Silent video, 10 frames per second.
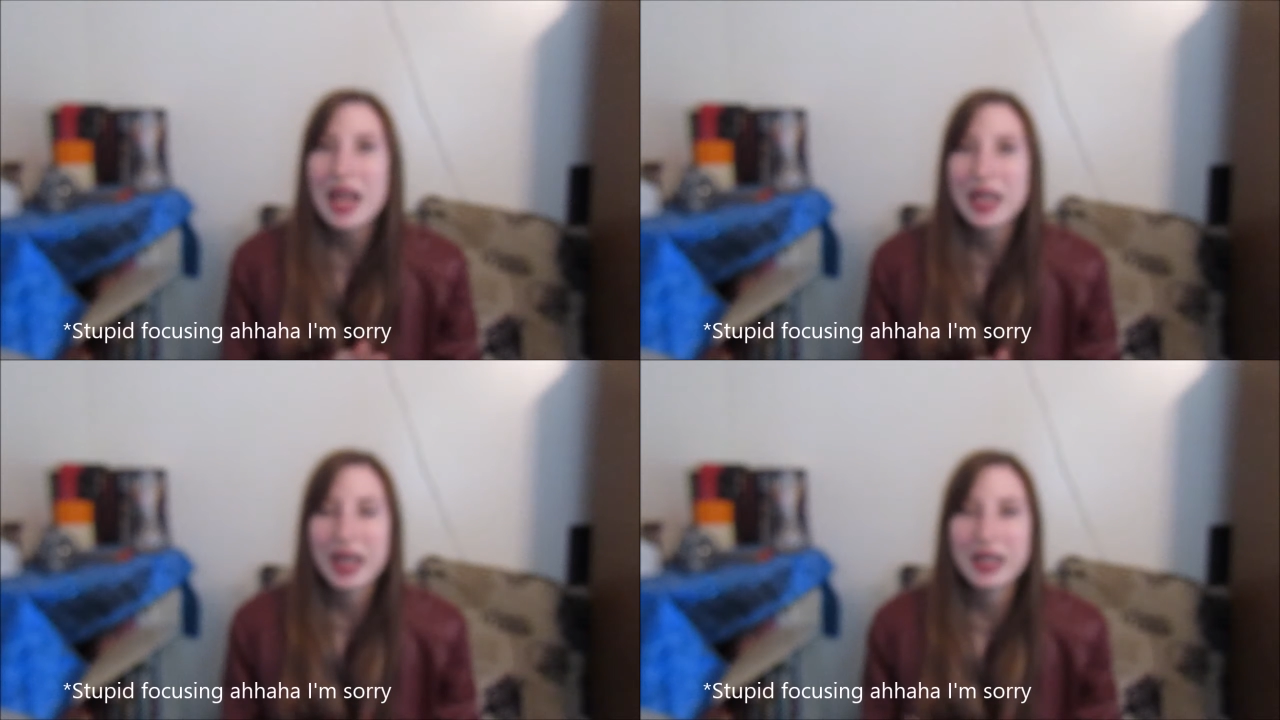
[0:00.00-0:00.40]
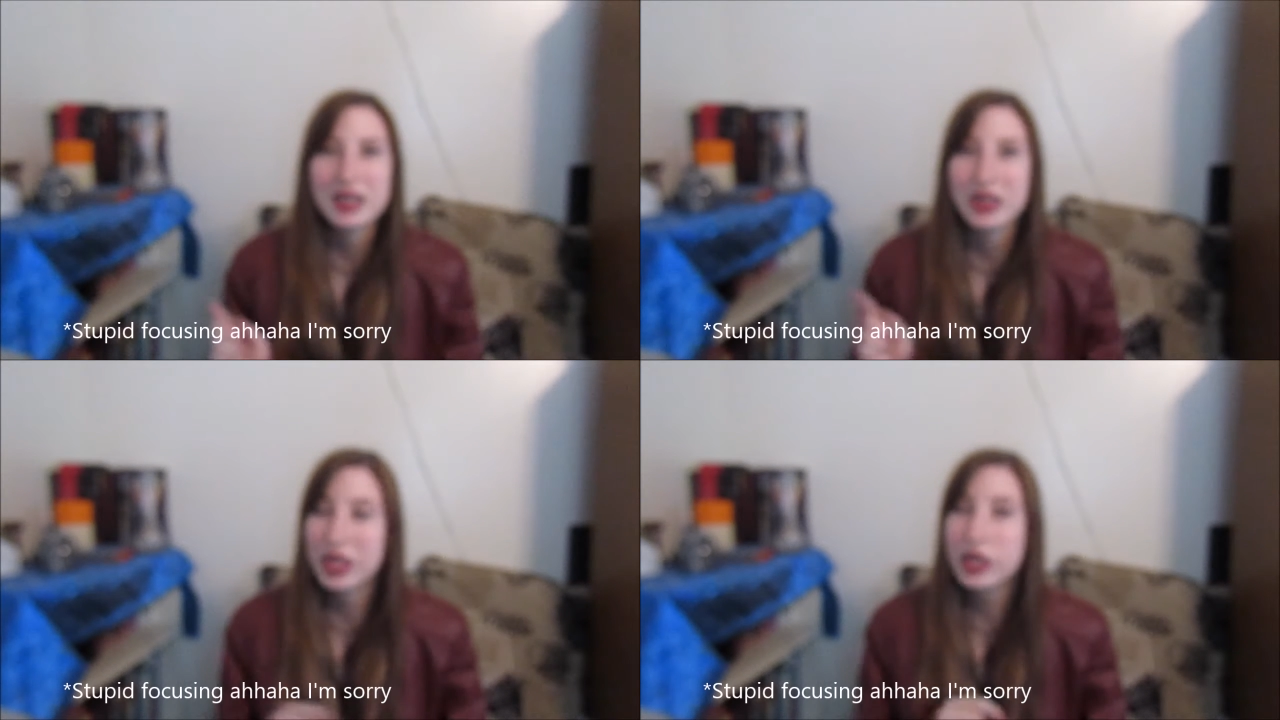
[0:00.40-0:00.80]
Hey
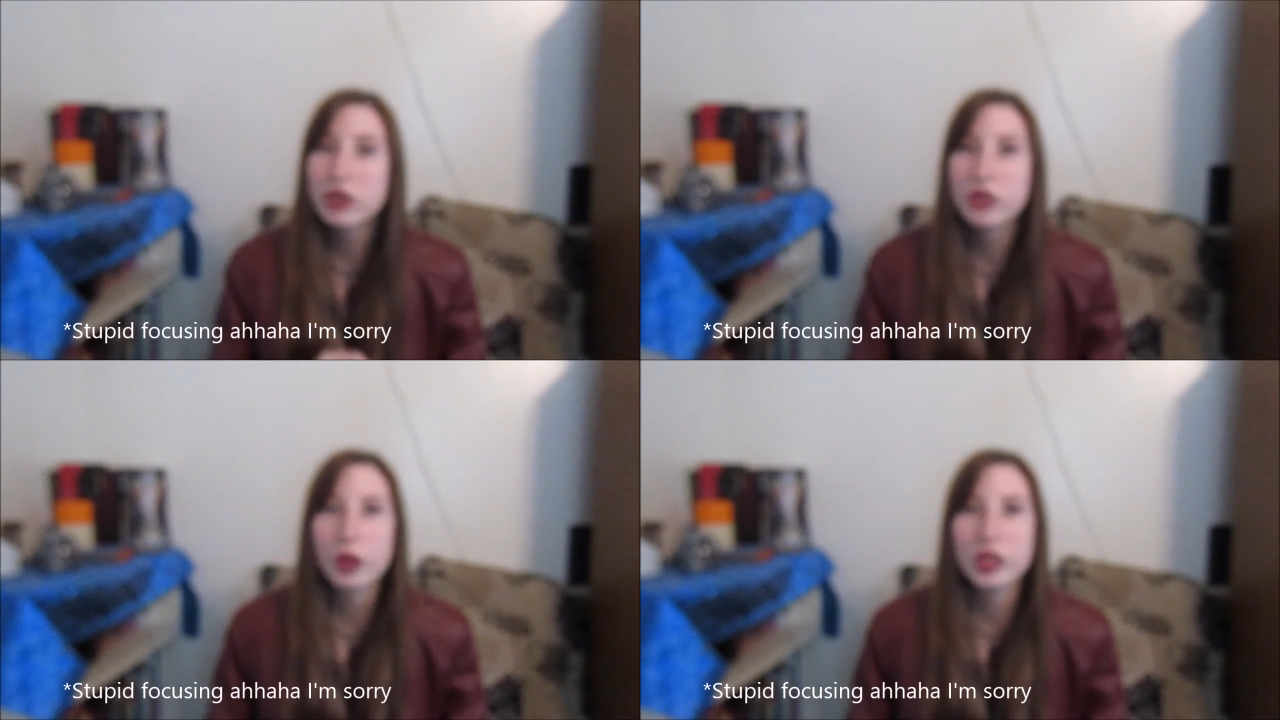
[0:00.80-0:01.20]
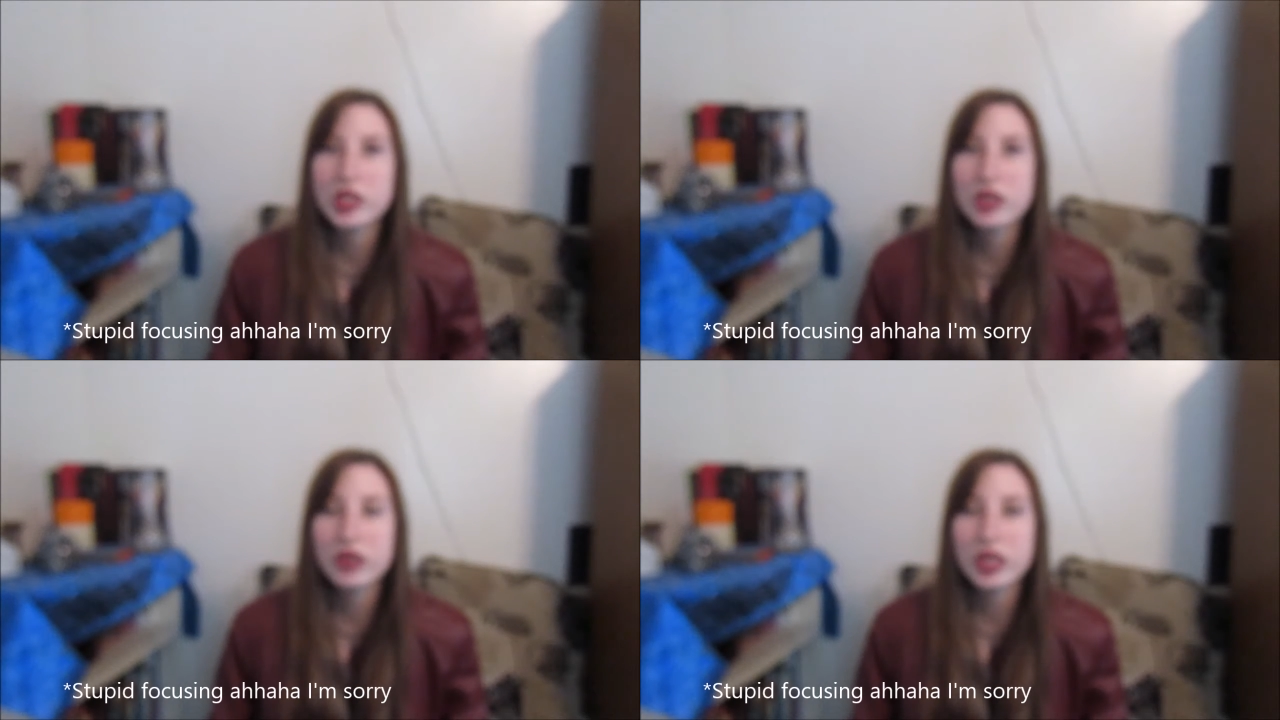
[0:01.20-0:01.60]
guys, thank you for
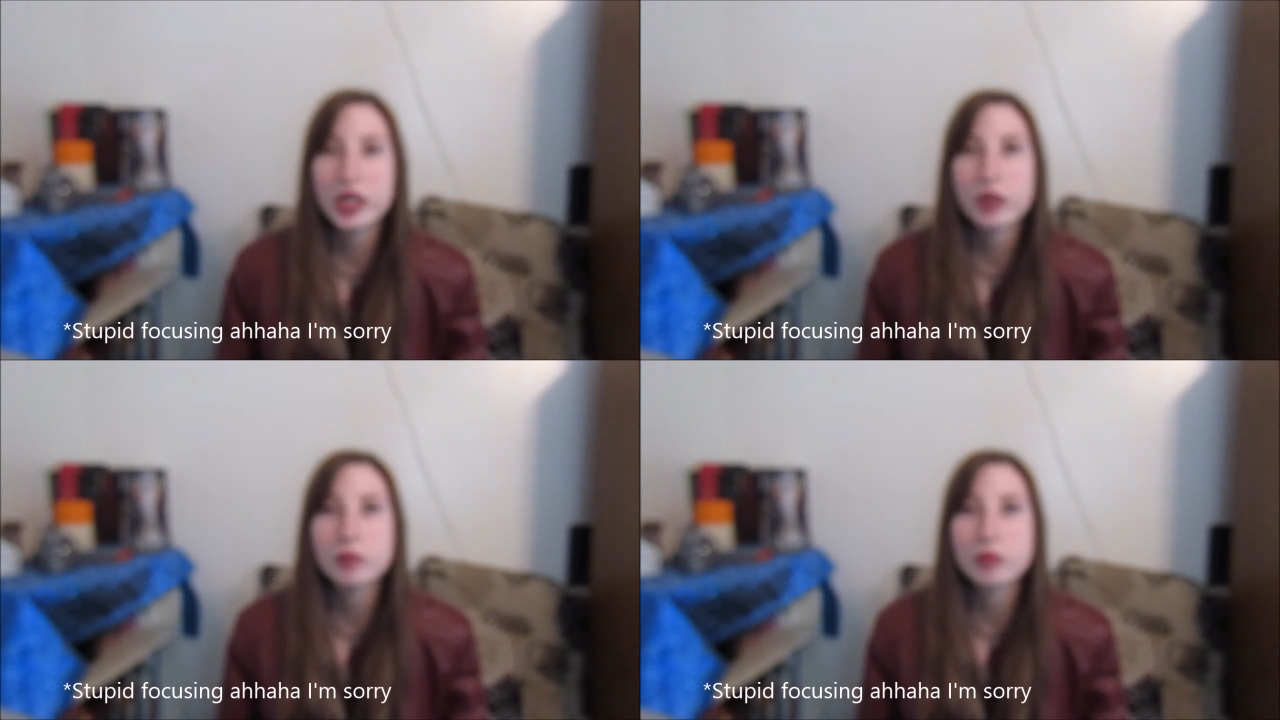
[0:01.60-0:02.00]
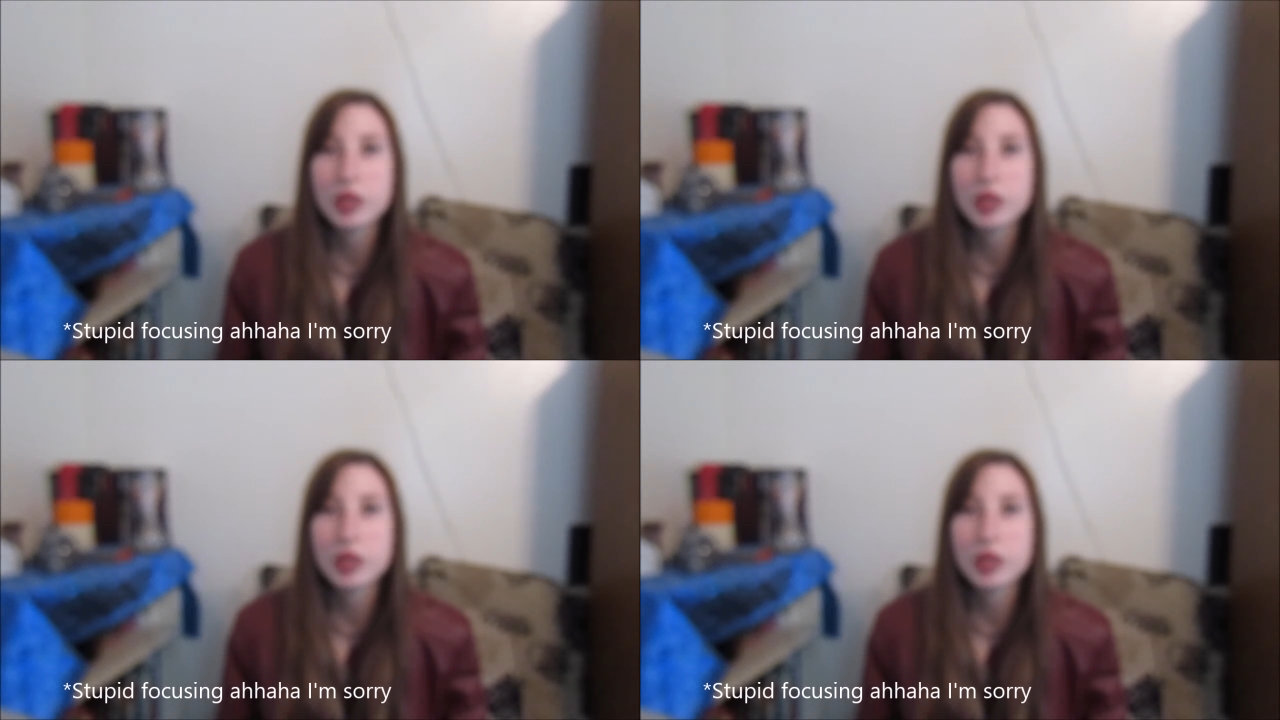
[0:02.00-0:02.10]
watching the video.